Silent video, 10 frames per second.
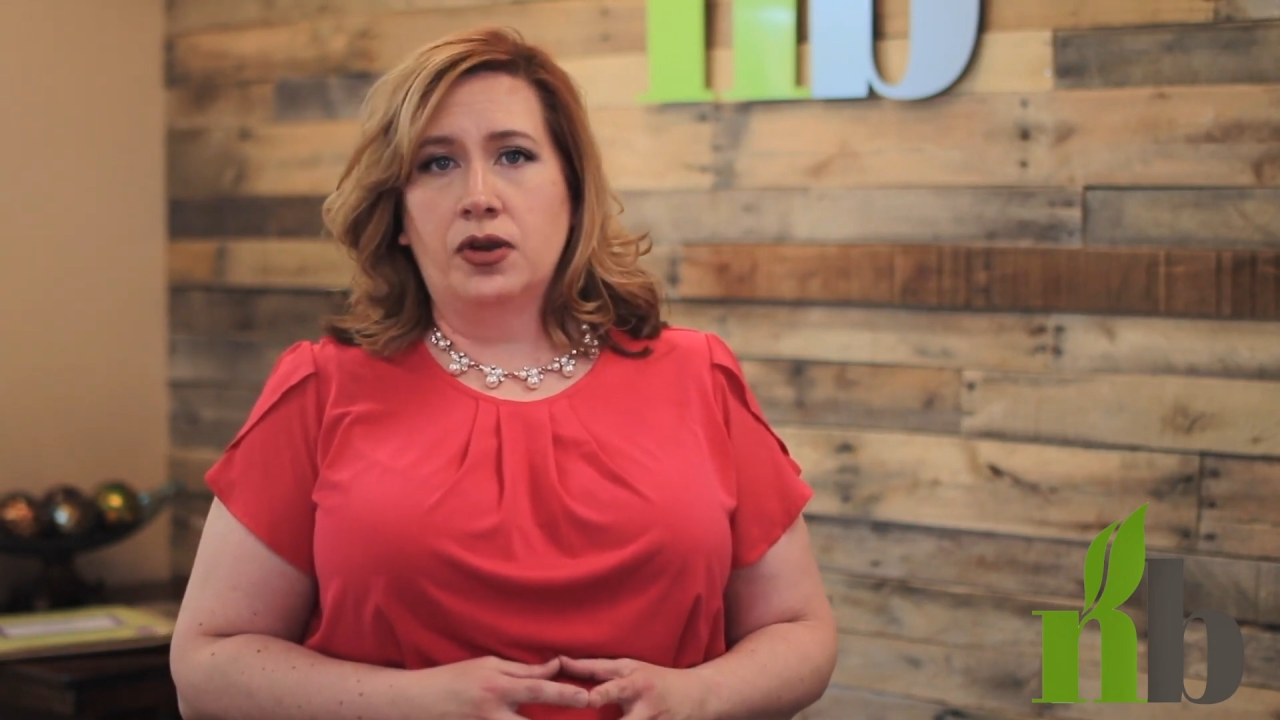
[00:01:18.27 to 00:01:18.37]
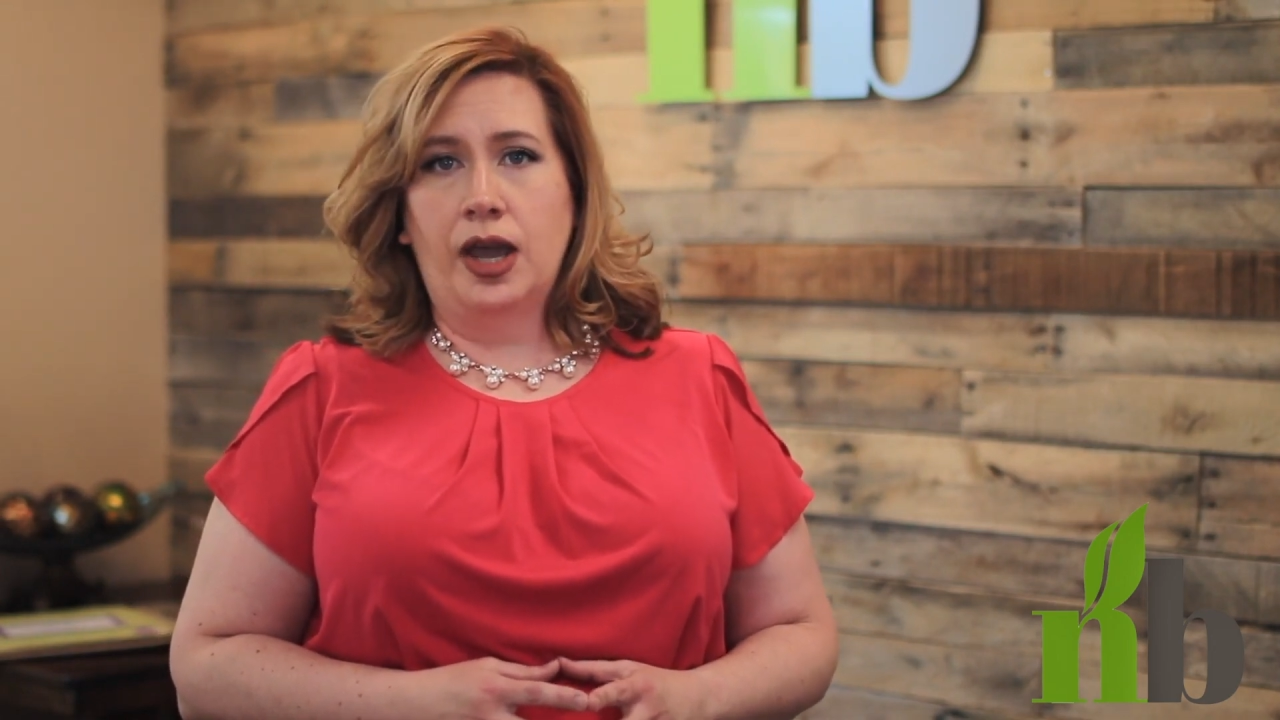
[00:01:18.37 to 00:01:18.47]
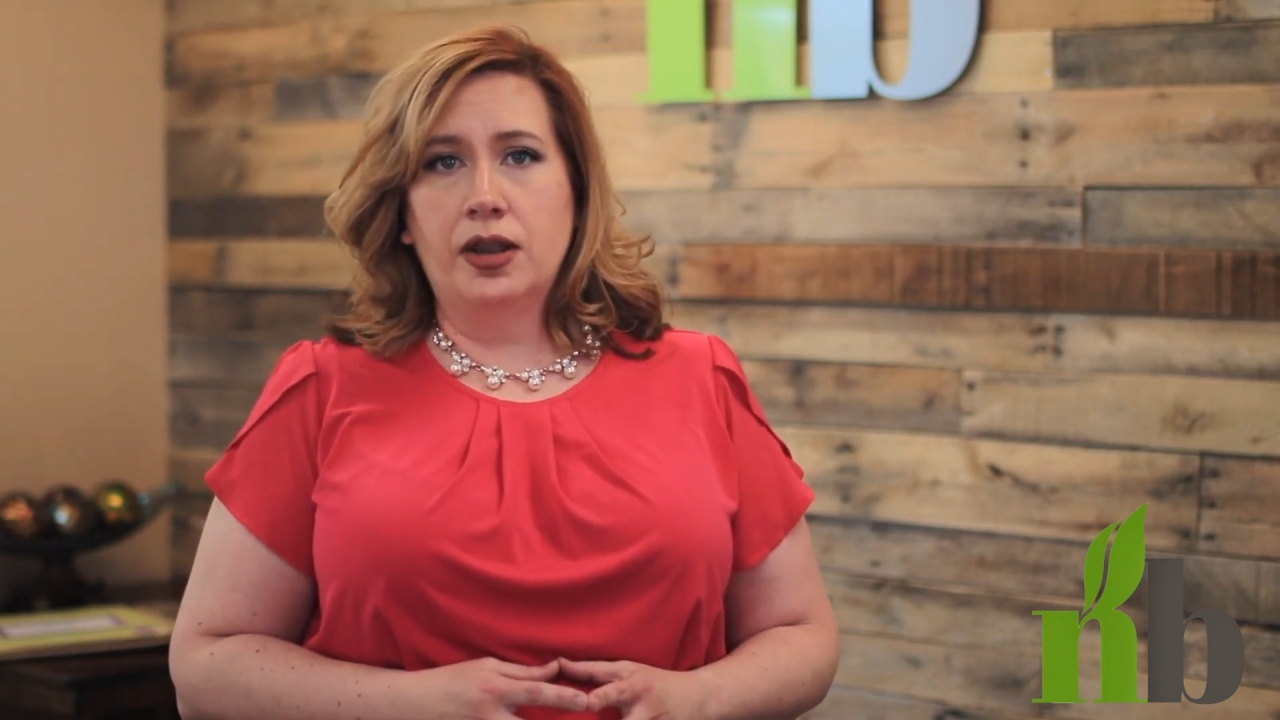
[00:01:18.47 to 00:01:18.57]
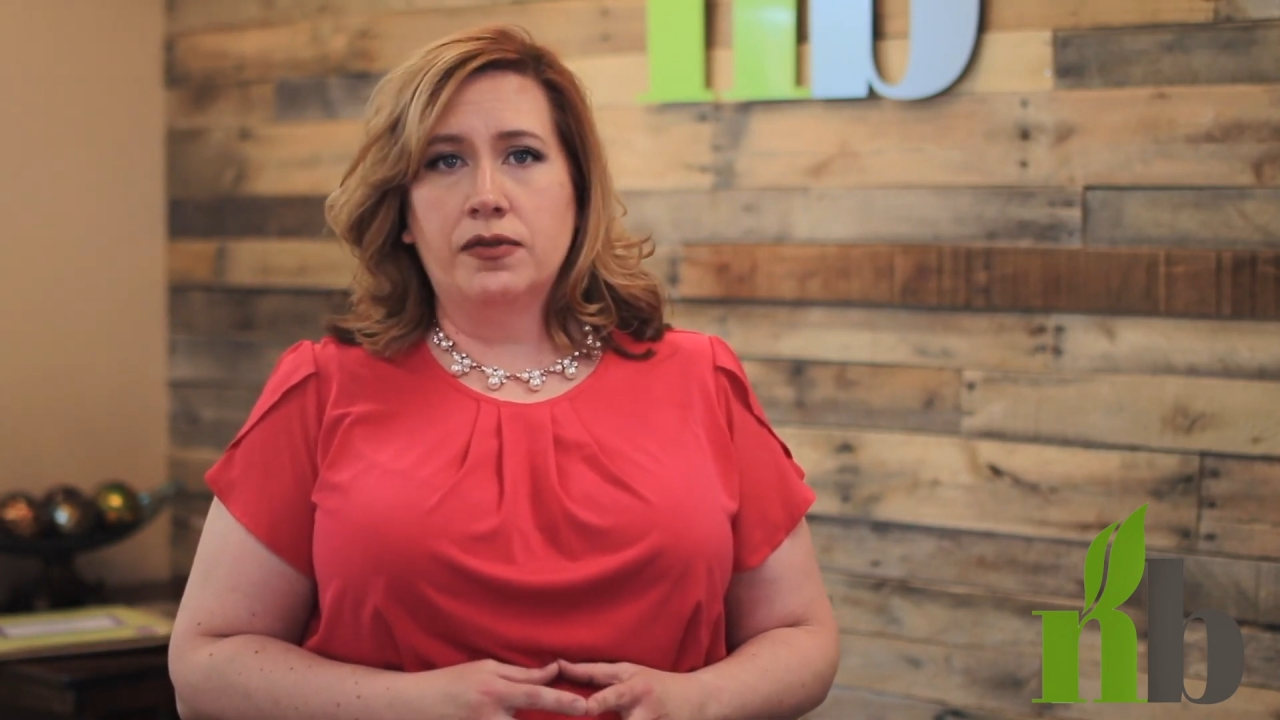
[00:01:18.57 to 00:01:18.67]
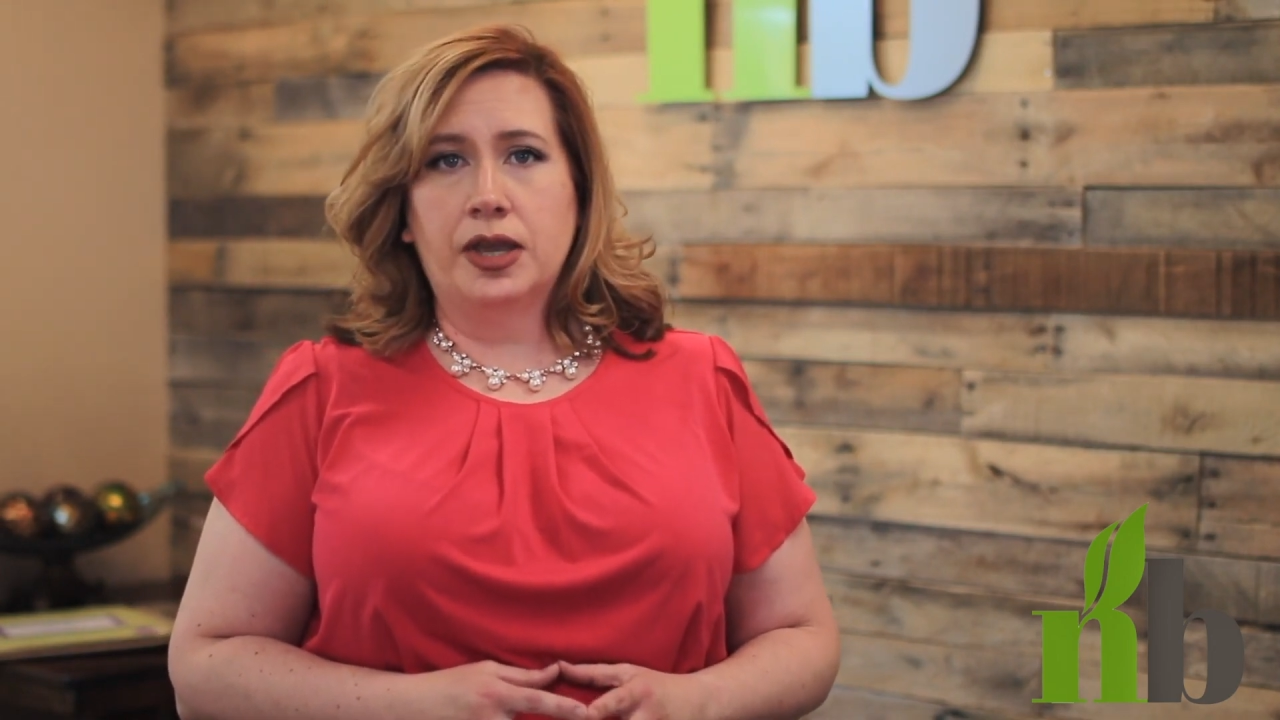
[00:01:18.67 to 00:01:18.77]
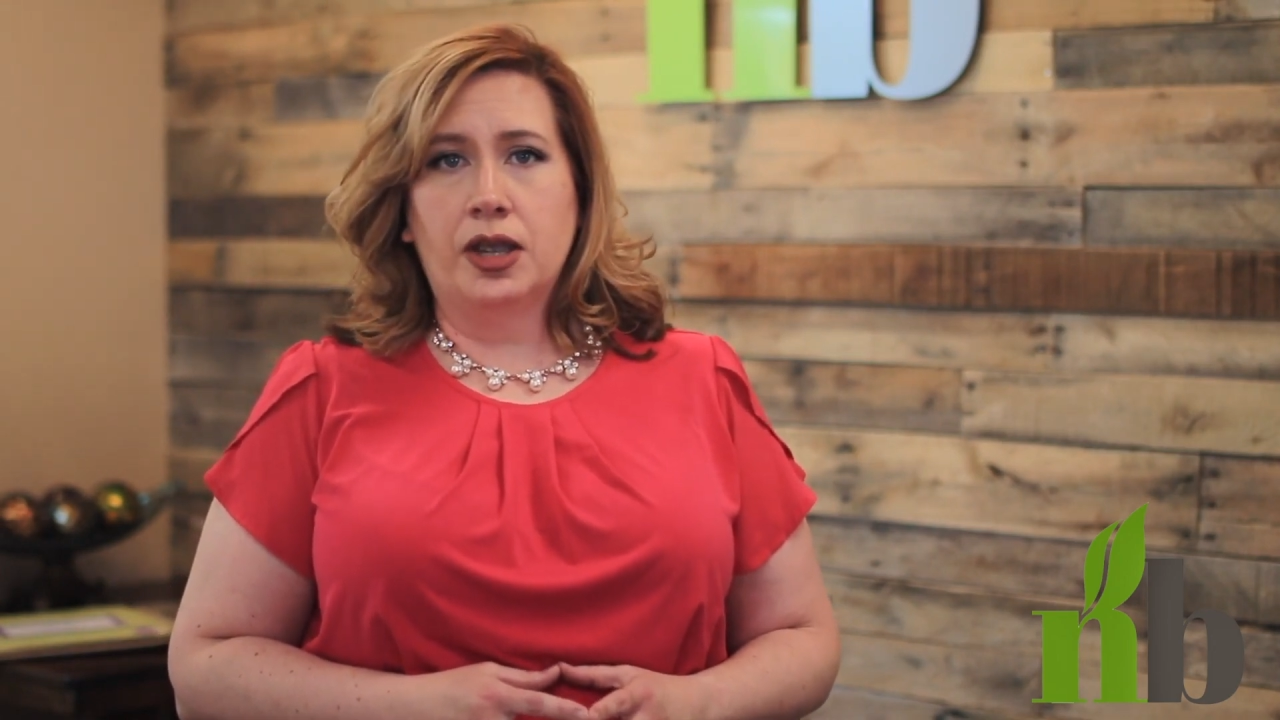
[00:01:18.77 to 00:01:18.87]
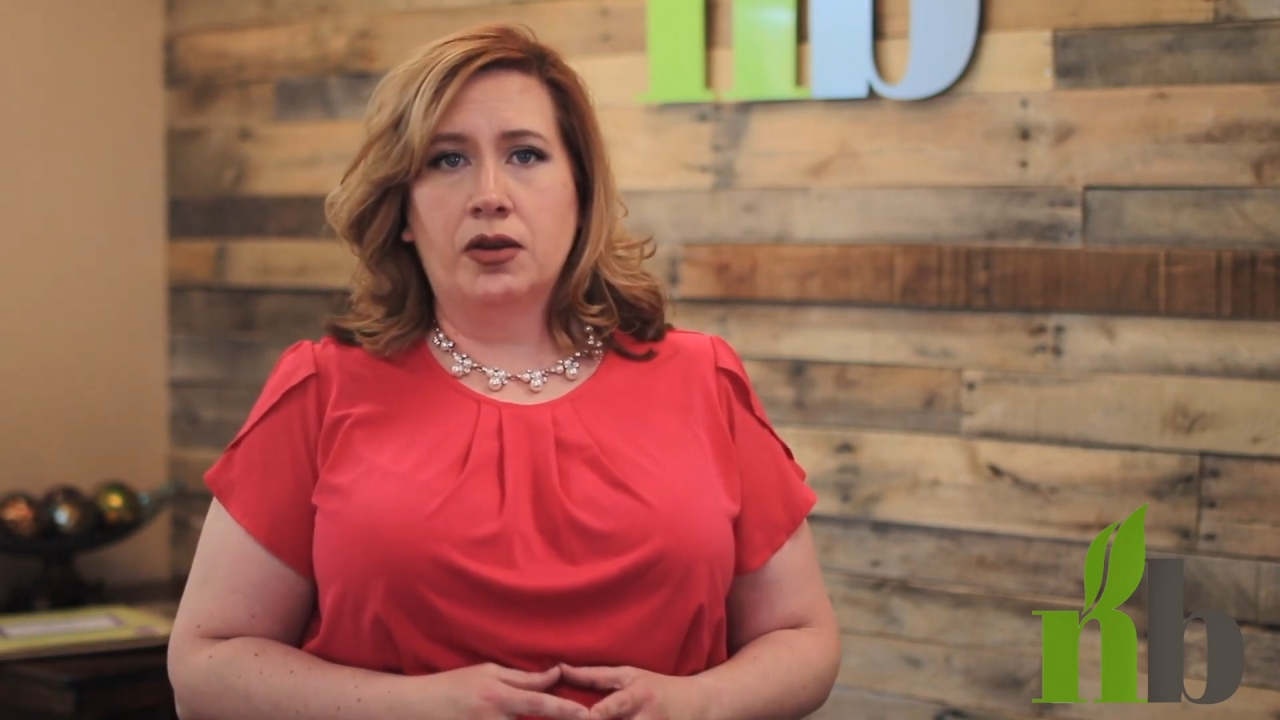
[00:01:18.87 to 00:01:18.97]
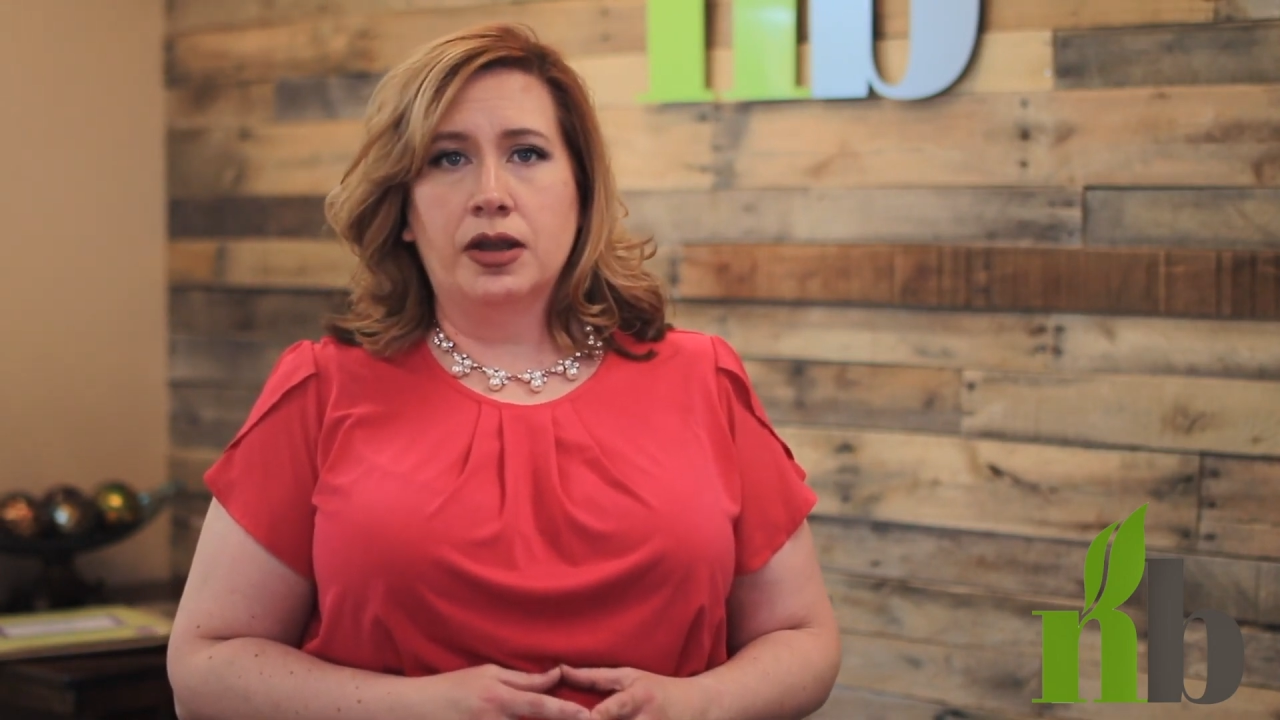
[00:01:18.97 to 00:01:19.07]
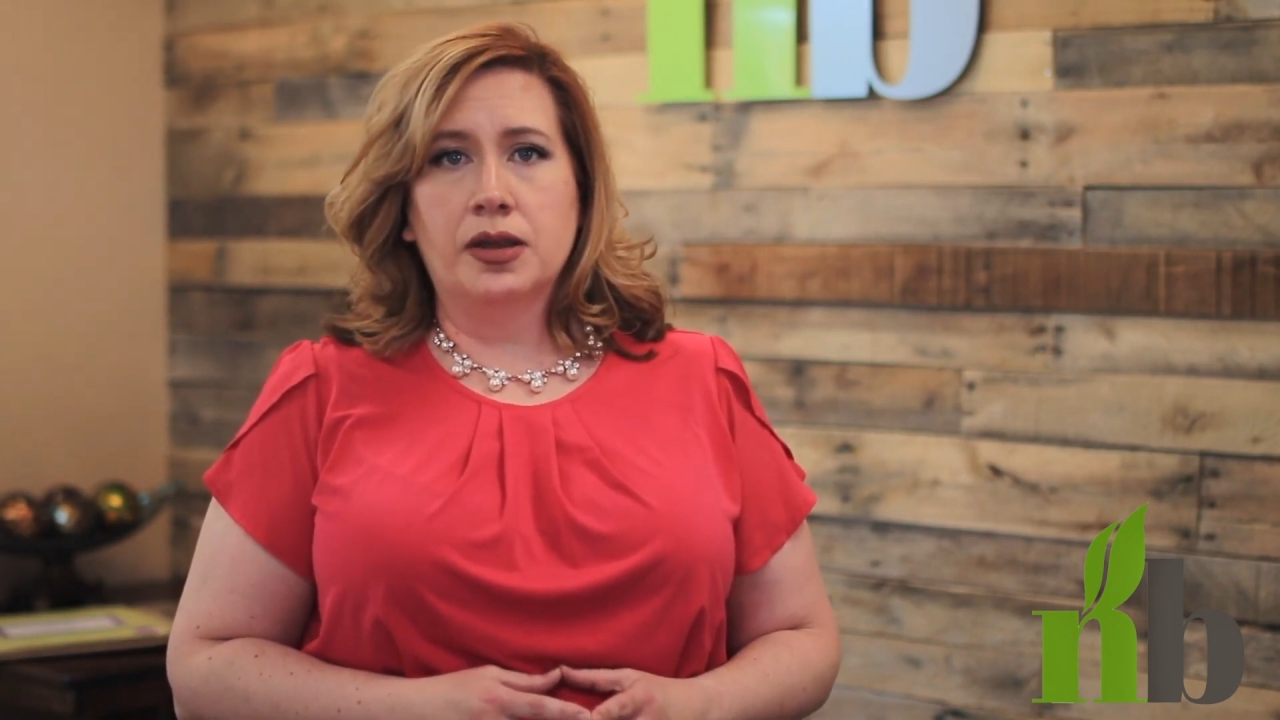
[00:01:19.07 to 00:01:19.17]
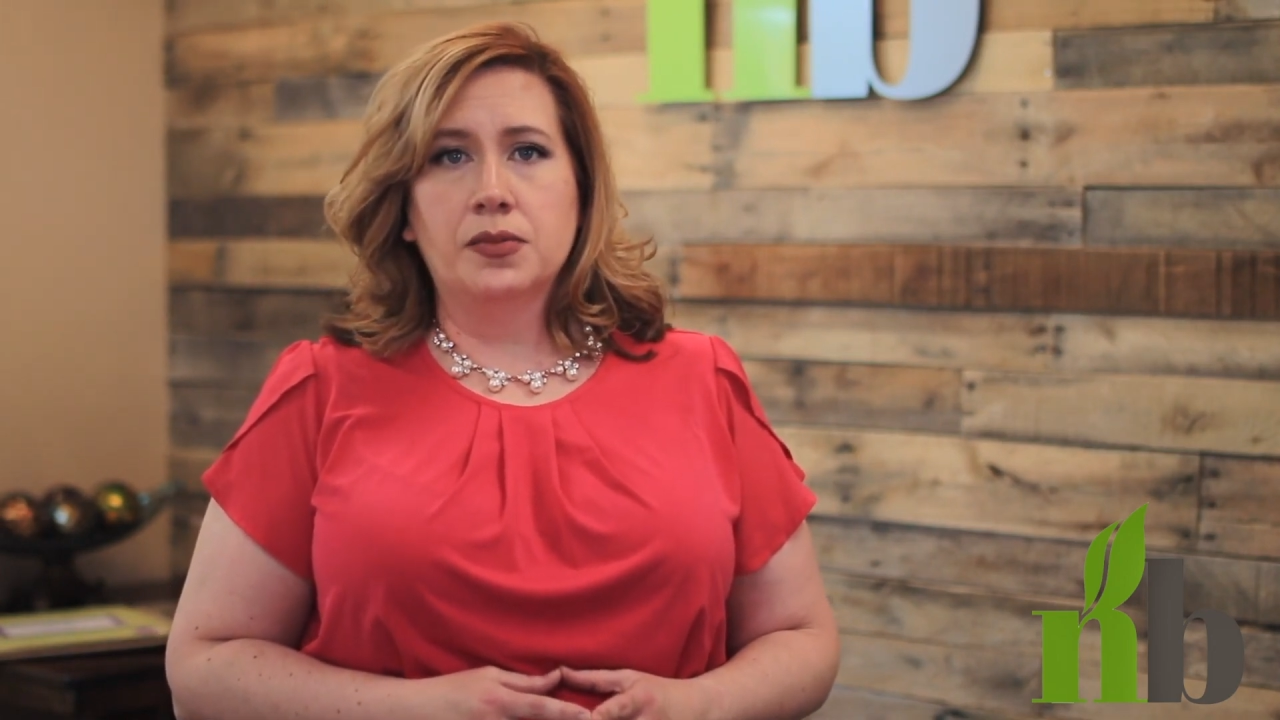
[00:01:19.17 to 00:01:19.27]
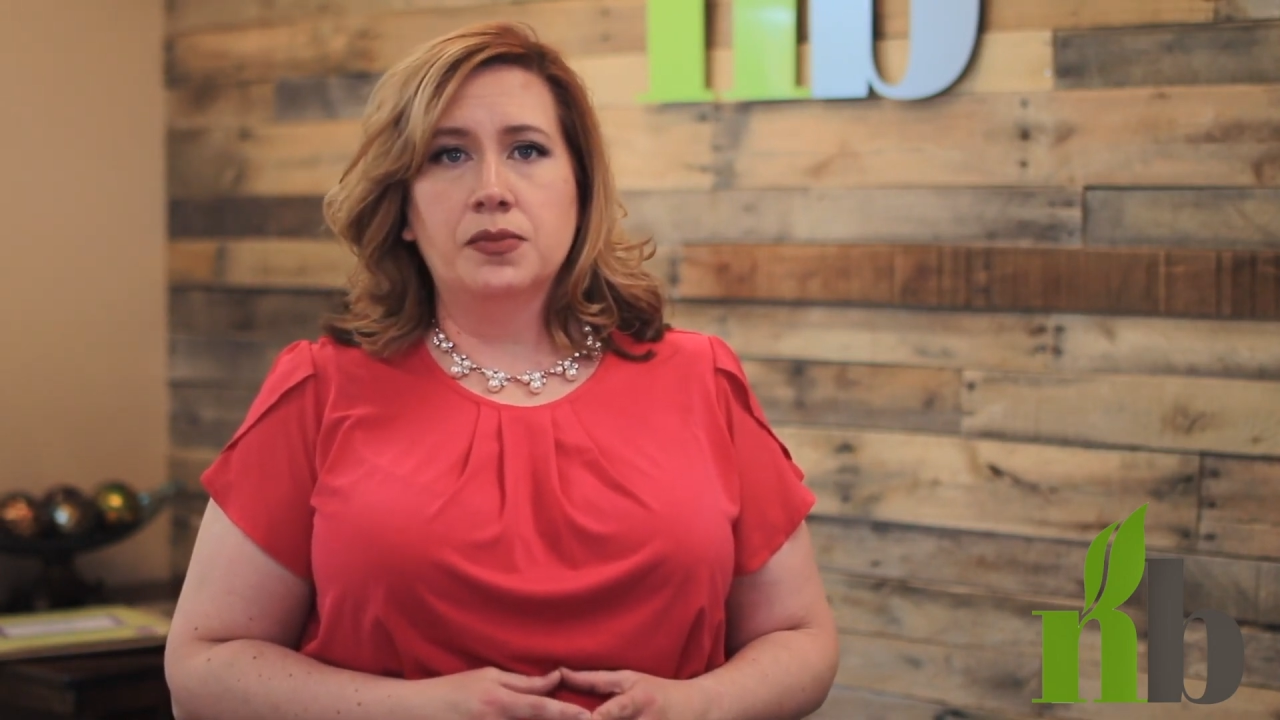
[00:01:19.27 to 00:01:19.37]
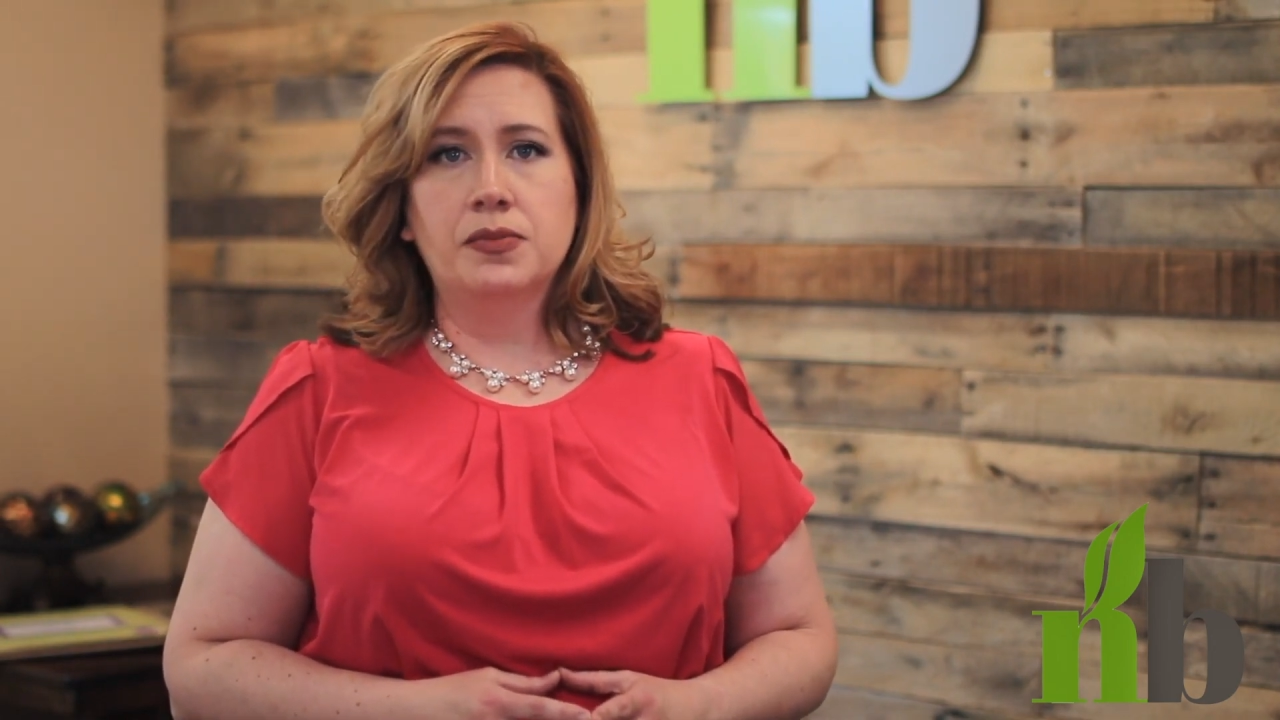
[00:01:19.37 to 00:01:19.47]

ahead of the hearing.